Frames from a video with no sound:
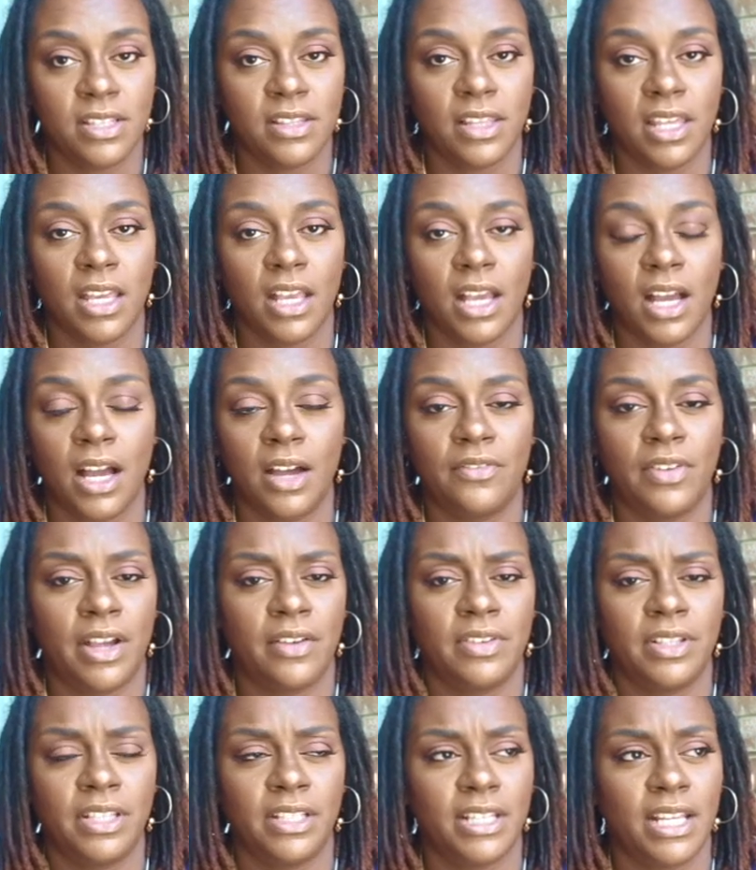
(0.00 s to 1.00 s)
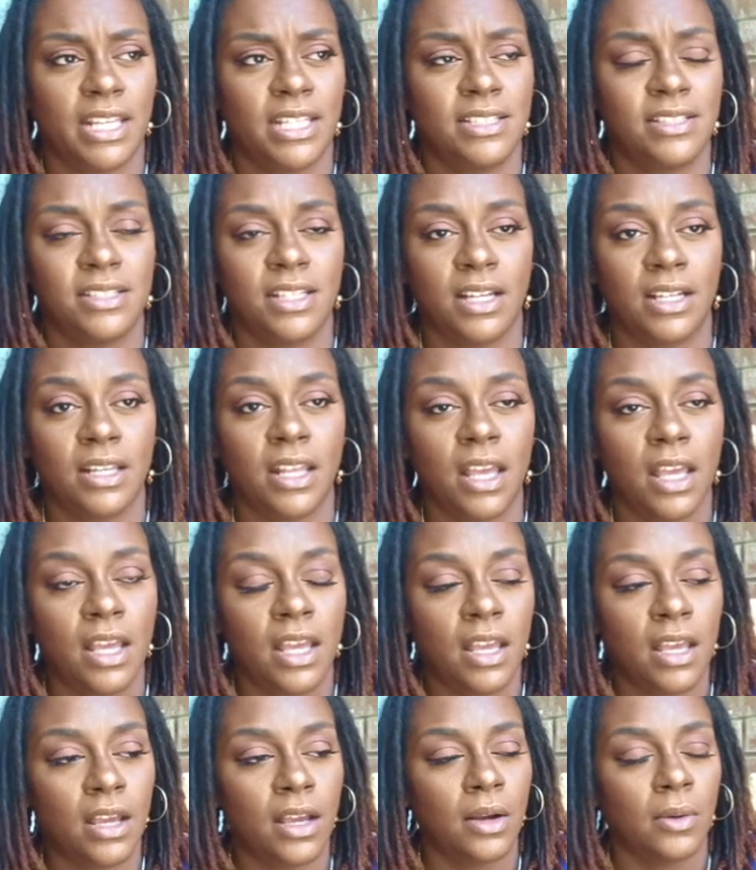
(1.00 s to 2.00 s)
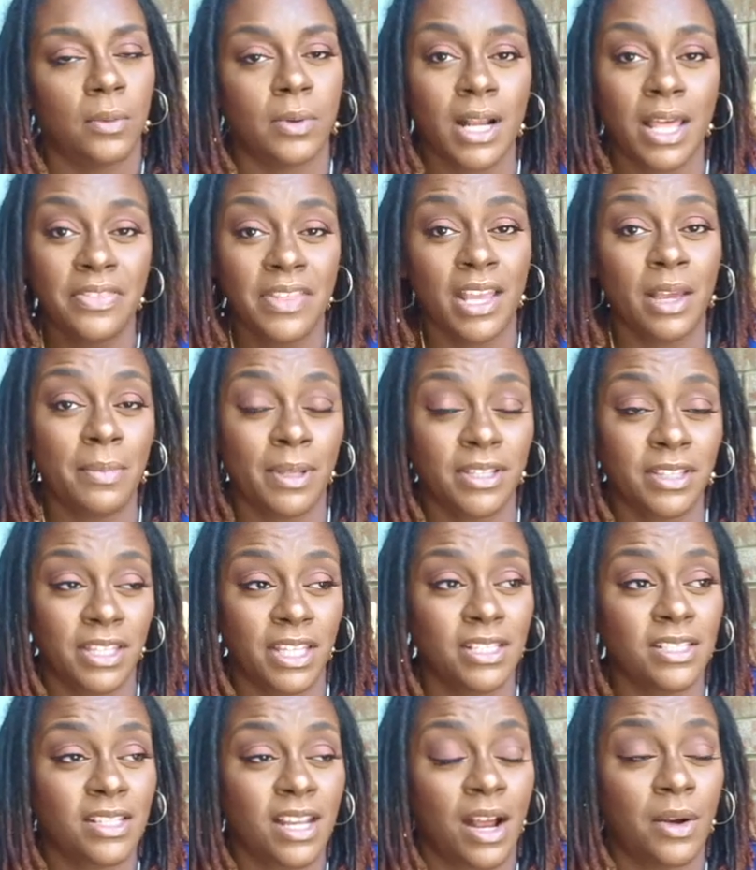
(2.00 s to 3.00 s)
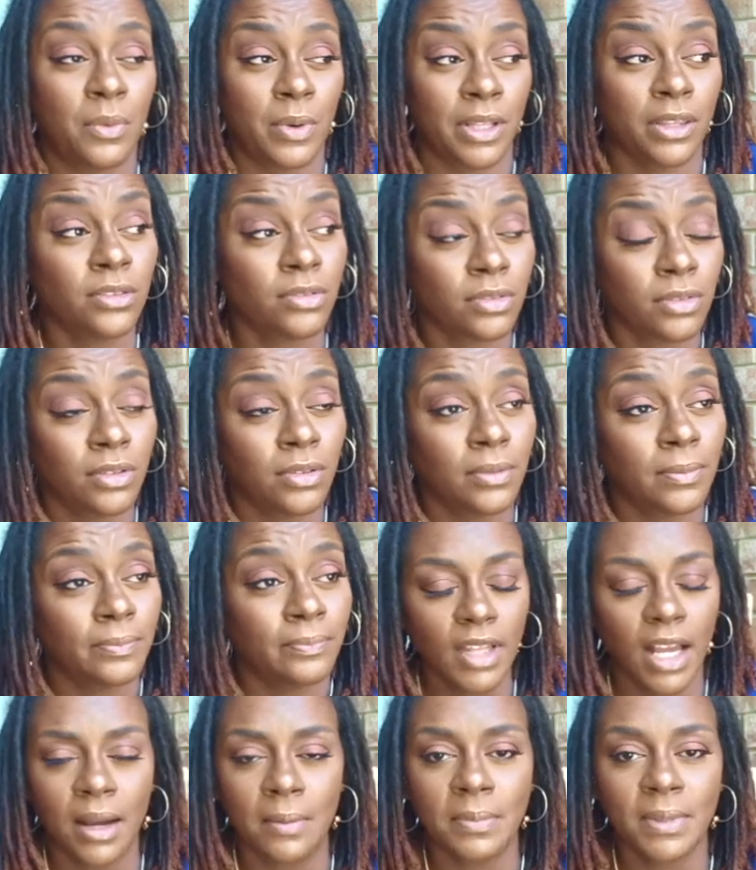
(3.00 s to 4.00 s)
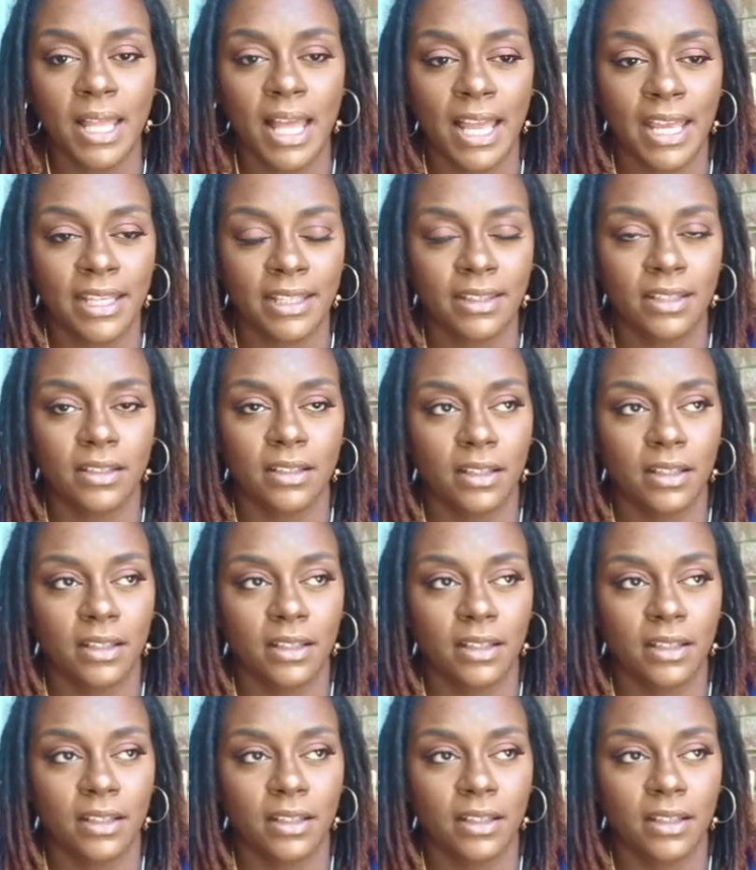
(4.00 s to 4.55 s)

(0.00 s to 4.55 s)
and thank God for everything that he's done. When I think about the things that I went through, I'm like,